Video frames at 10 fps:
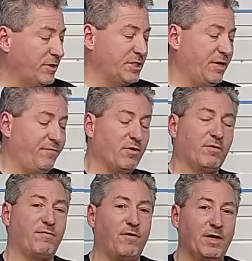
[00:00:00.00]
to see if you
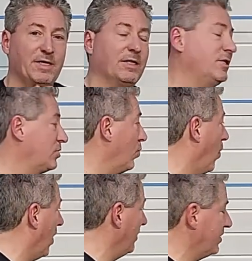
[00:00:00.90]
could find at least
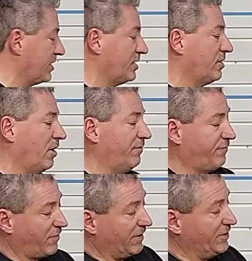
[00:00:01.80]
one stud
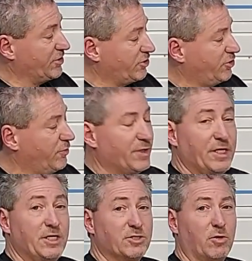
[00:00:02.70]
for at least two of
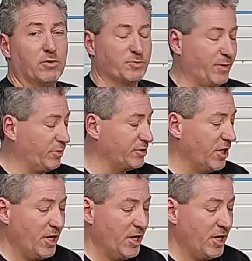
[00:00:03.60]
these holes, because